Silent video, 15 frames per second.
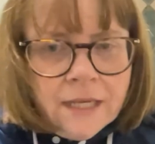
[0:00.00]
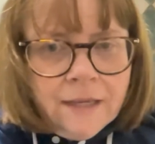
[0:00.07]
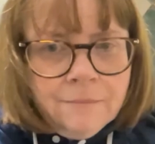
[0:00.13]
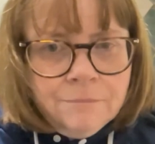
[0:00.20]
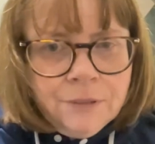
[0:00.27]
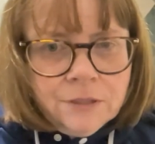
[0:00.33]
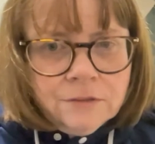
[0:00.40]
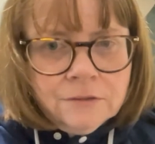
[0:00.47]

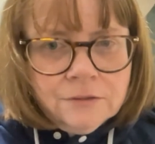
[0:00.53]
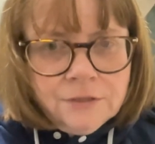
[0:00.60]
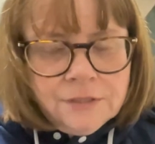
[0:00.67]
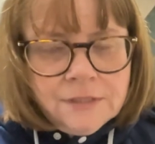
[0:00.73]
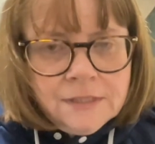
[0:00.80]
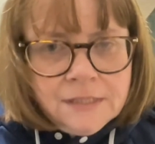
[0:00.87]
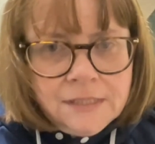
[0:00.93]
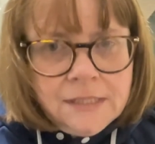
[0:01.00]

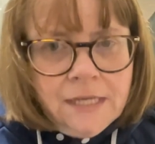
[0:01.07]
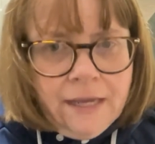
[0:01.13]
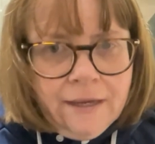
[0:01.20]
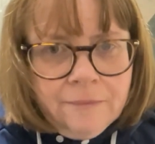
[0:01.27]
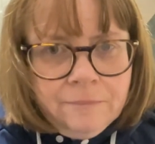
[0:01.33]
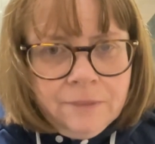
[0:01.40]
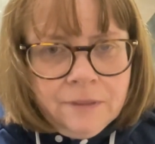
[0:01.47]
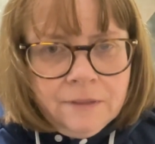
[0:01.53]
important step.
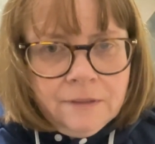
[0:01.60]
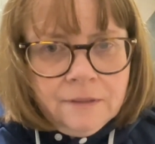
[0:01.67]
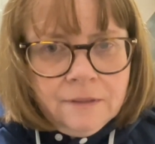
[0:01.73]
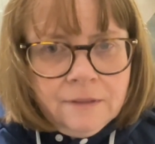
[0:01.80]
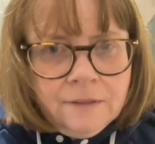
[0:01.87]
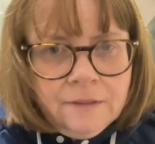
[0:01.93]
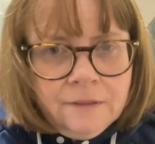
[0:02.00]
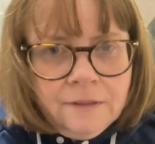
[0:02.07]

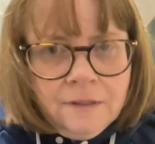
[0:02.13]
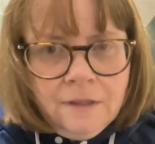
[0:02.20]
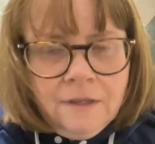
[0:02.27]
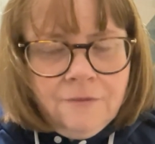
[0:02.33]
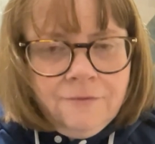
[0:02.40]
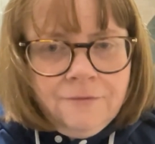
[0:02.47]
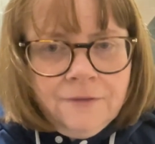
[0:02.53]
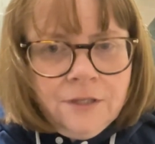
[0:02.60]

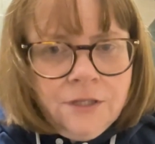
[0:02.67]
If